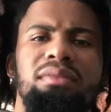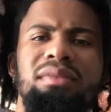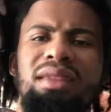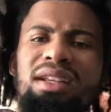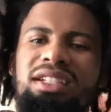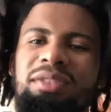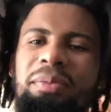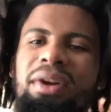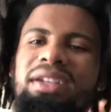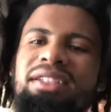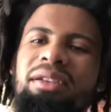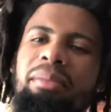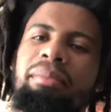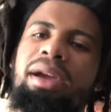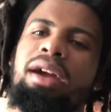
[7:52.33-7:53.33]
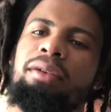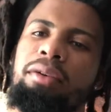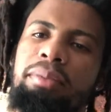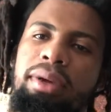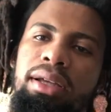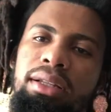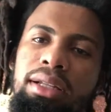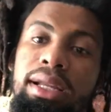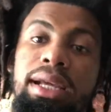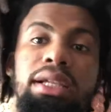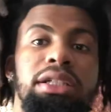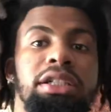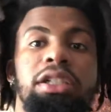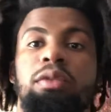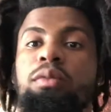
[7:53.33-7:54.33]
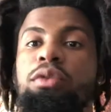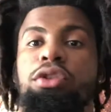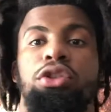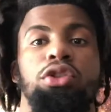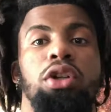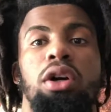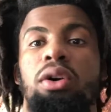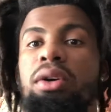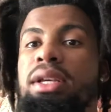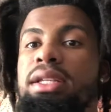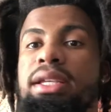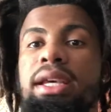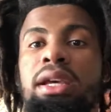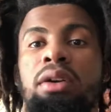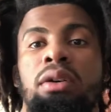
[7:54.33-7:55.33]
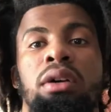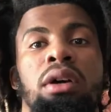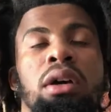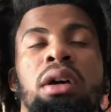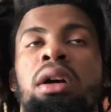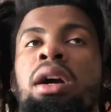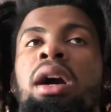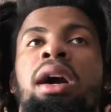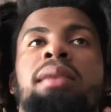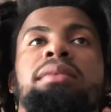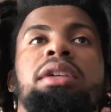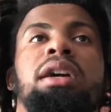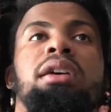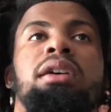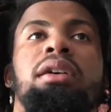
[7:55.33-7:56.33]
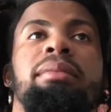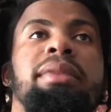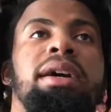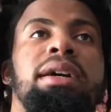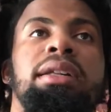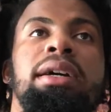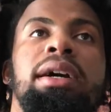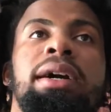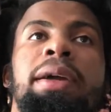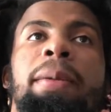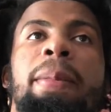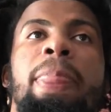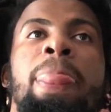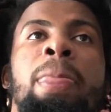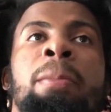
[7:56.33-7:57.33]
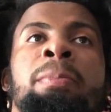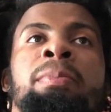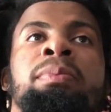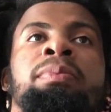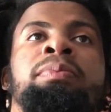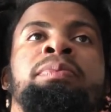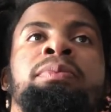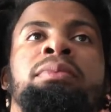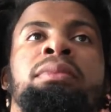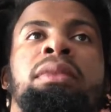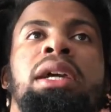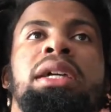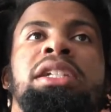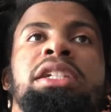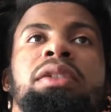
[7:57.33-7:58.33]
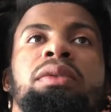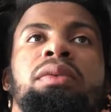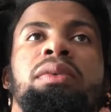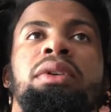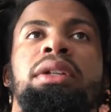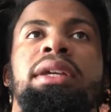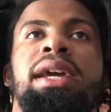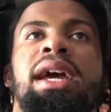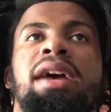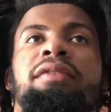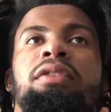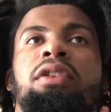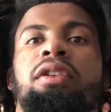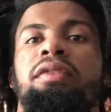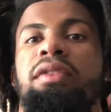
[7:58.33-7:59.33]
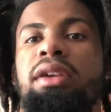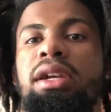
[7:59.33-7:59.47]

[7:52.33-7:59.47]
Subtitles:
spray some bear repellent. That shit was strong as hell. I'm talking about like that shit would really have you over there